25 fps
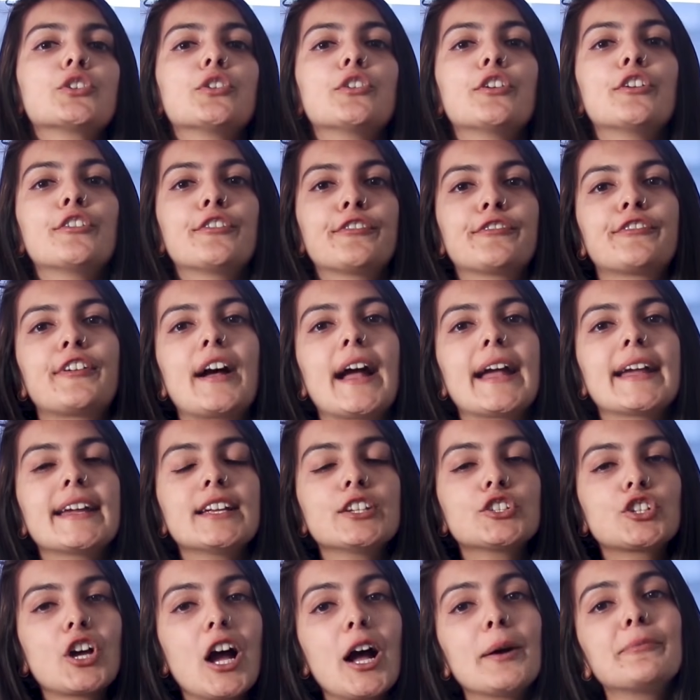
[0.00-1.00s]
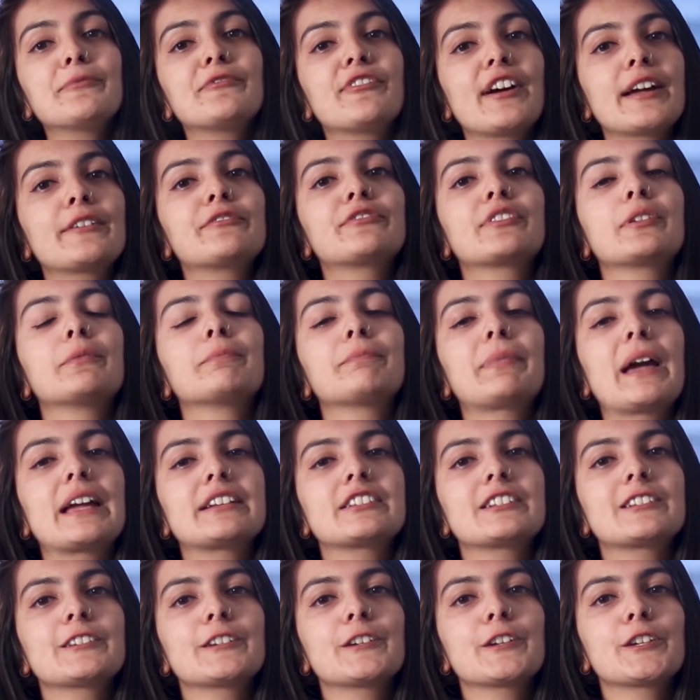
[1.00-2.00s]
to find top five
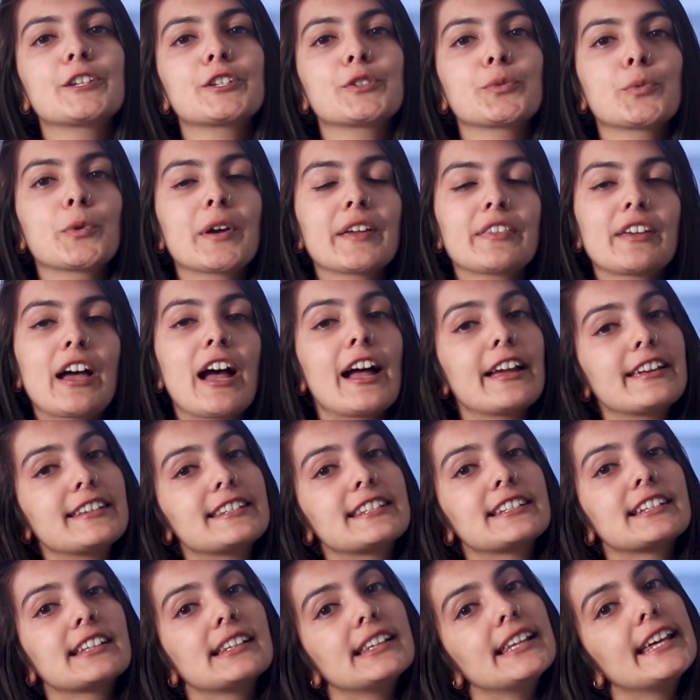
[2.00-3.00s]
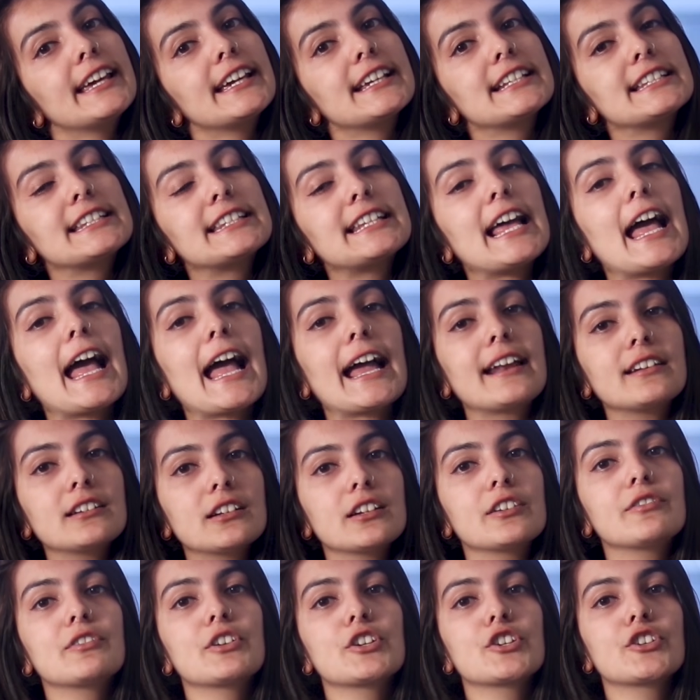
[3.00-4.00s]
competitors with highest clicks
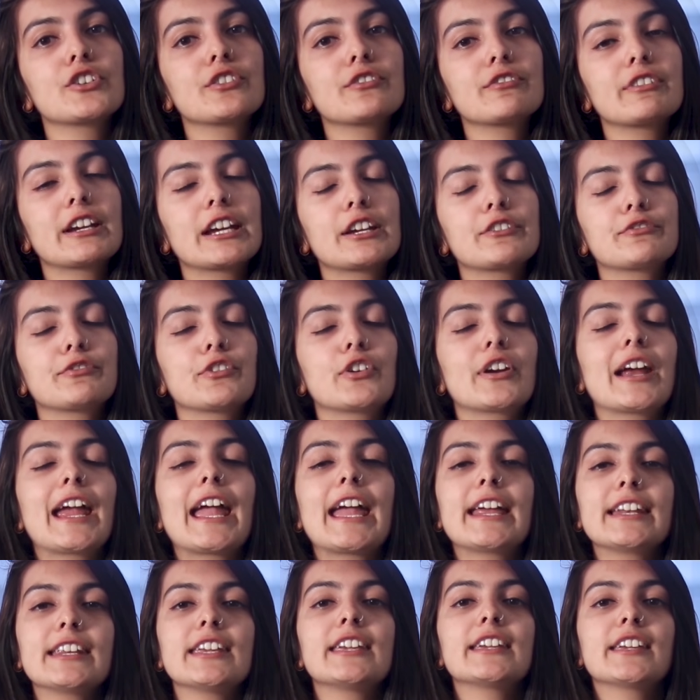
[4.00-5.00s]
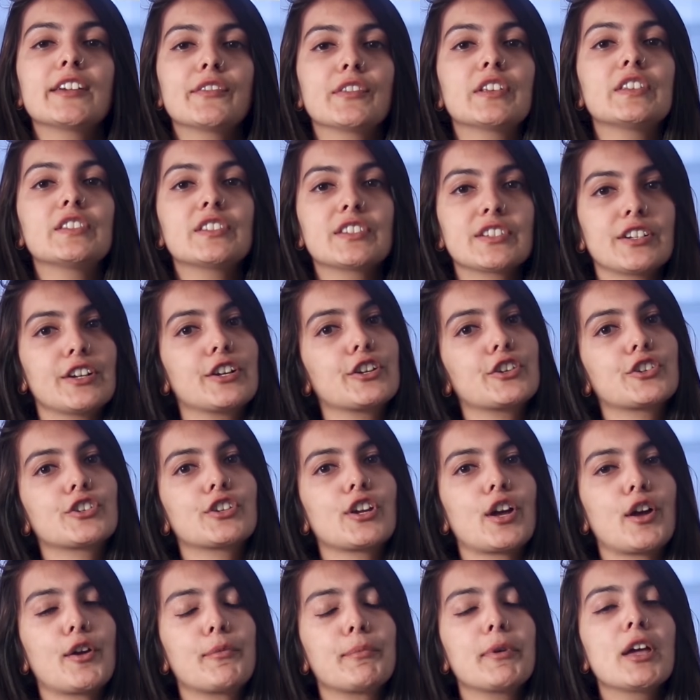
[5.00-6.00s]
and conversion rate for any given
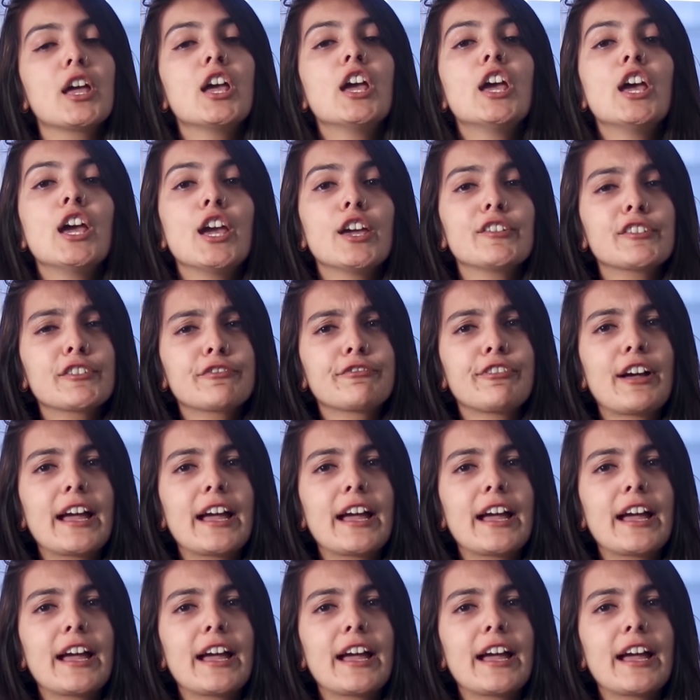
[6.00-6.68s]
search term. If you